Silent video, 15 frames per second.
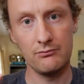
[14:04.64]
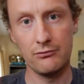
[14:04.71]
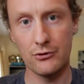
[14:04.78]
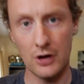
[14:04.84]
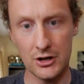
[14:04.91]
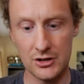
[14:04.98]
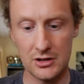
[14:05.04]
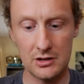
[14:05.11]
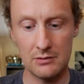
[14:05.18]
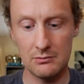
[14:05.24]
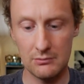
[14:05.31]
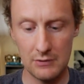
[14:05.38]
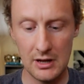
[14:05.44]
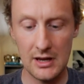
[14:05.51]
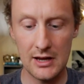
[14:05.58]
Brushed
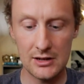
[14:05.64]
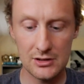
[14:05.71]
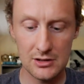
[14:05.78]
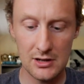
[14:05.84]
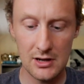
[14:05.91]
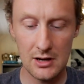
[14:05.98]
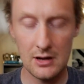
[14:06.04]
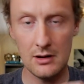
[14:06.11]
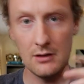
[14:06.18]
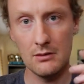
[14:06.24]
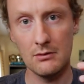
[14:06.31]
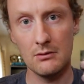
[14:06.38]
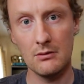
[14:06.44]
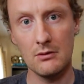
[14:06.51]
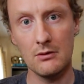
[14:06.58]
ESC,
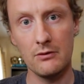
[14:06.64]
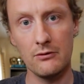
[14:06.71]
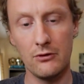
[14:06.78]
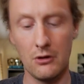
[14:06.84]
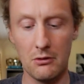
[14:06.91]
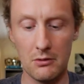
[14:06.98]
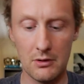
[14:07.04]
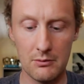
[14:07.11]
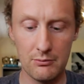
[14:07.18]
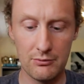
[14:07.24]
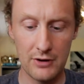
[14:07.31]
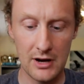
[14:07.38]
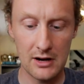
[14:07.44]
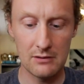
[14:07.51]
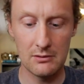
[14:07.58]
forward,
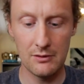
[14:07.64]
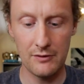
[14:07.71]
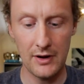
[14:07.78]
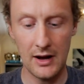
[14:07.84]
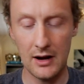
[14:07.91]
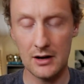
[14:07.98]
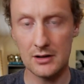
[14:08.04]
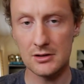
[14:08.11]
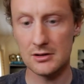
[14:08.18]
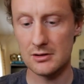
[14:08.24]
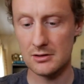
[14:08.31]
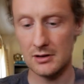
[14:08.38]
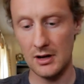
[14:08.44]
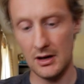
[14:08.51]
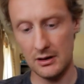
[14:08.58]
brake and
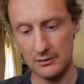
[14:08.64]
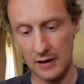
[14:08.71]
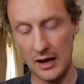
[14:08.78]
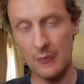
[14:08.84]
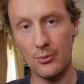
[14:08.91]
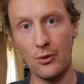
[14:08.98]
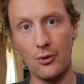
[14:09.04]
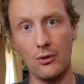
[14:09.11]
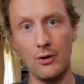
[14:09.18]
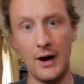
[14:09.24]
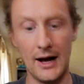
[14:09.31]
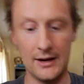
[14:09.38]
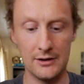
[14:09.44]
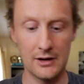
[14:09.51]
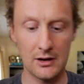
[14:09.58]
reverse, LiPo
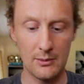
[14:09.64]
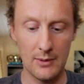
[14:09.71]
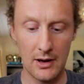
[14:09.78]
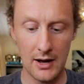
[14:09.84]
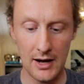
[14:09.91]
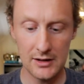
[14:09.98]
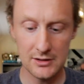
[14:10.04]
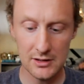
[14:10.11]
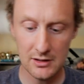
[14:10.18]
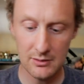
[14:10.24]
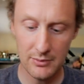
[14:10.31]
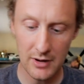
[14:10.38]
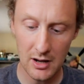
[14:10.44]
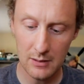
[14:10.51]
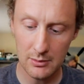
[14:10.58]
and nickel metal hydride
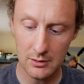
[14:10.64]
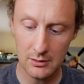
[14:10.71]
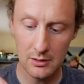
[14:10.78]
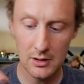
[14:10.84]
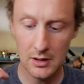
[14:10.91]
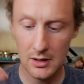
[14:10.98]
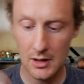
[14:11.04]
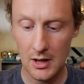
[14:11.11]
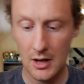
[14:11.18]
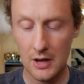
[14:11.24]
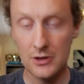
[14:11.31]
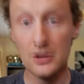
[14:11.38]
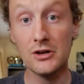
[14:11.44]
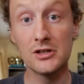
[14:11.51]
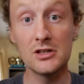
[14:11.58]
compatible.
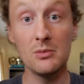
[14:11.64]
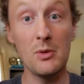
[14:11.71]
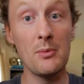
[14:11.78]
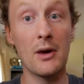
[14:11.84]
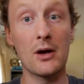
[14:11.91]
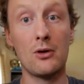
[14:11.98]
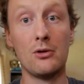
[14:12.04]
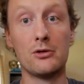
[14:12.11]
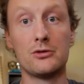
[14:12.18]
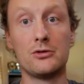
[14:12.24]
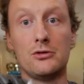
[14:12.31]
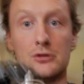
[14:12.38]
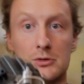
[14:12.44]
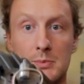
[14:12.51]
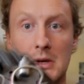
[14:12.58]
Used to be my
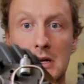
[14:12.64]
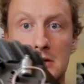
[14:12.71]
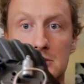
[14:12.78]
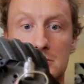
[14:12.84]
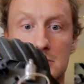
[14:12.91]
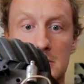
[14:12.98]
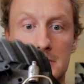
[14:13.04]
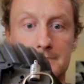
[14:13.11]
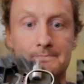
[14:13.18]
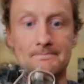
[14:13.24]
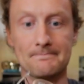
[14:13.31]
go-to speed controller.